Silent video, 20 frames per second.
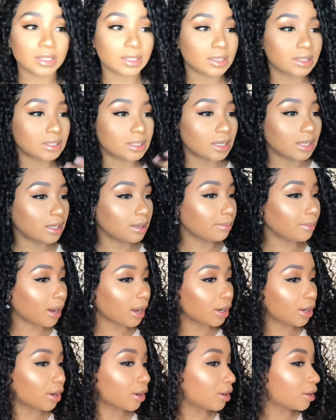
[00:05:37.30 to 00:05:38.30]
can see,
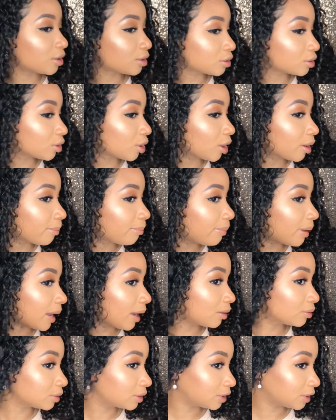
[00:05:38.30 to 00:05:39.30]
my curls are
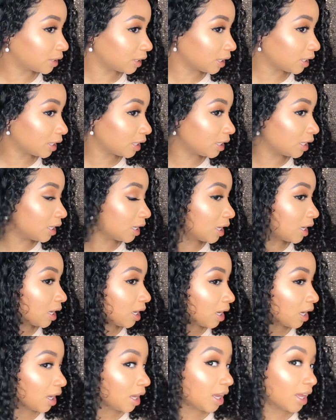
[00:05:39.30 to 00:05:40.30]
bouncy.
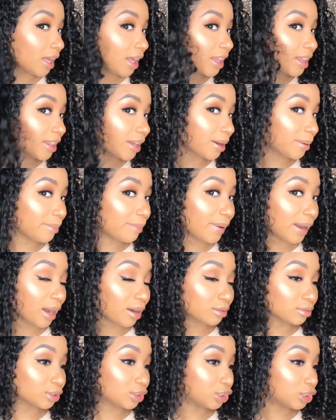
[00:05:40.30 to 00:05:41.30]
They're
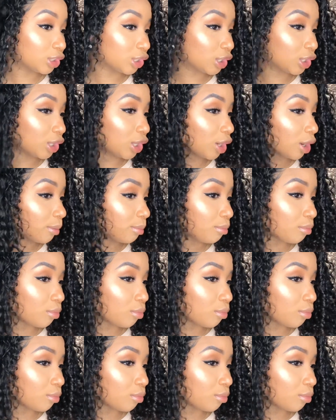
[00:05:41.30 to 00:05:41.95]
bouncy. They're